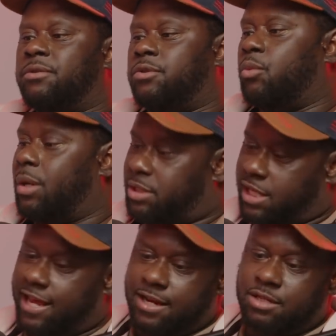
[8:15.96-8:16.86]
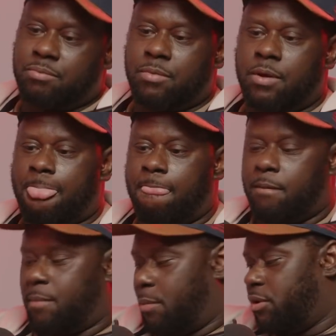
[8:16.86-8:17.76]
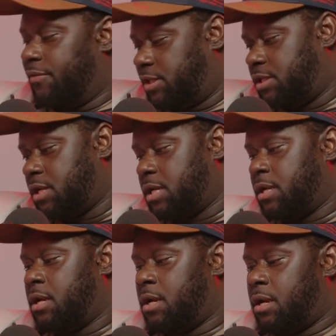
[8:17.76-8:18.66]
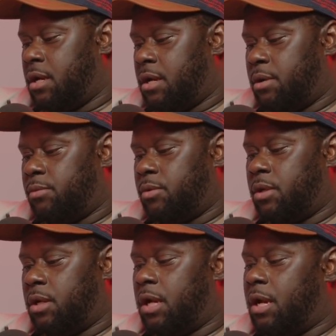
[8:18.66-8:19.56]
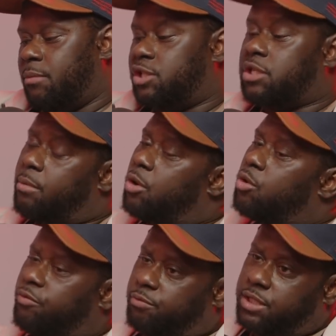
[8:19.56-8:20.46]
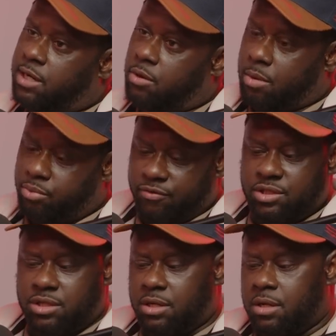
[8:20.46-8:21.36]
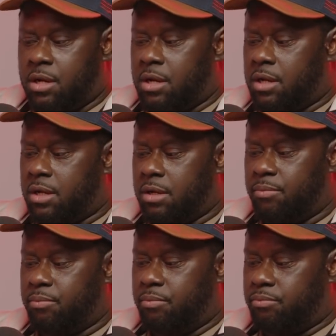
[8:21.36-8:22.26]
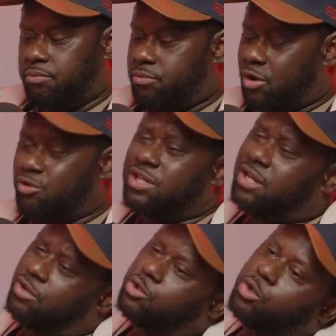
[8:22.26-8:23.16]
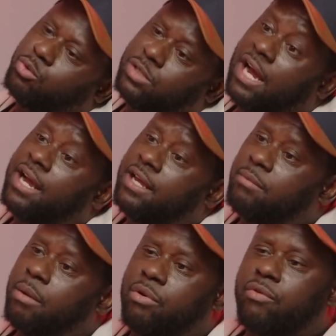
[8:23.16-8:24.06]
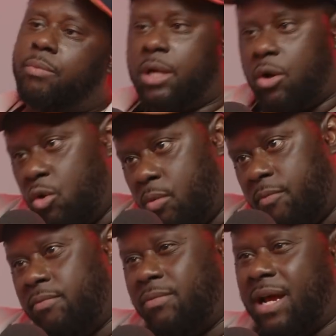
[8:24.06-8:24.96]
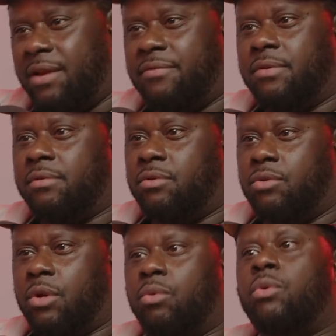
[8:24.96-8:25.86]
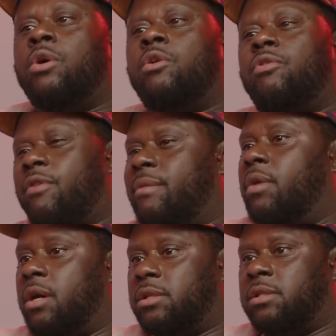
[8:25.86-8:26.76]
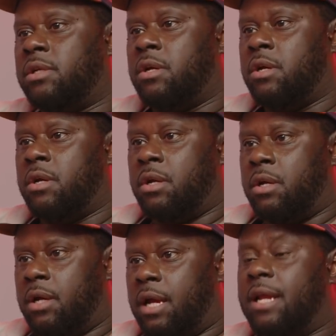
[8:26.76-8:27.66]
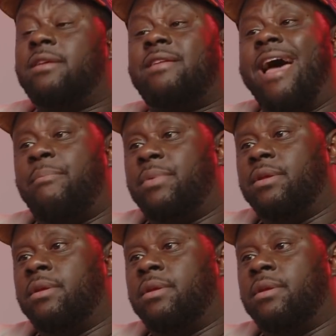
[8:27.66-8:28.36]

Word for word: What I'm saying is, my brother's son, him just coming home from jail. My brother's son 13 years old dying, and my brother being home not even, you know, three months. And this happened.